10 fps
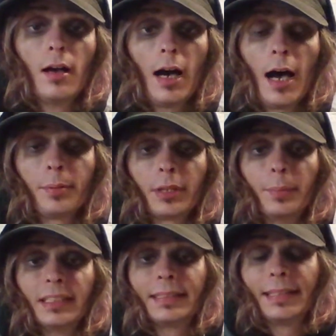
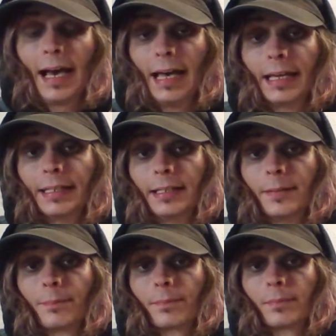Optimist died.
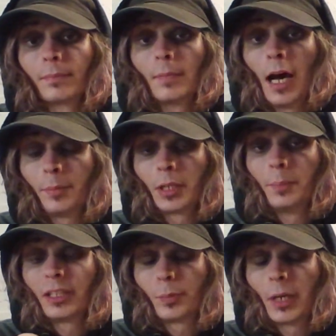
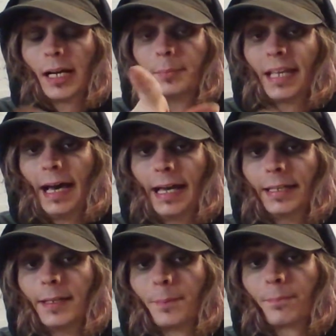Optimus Prime died.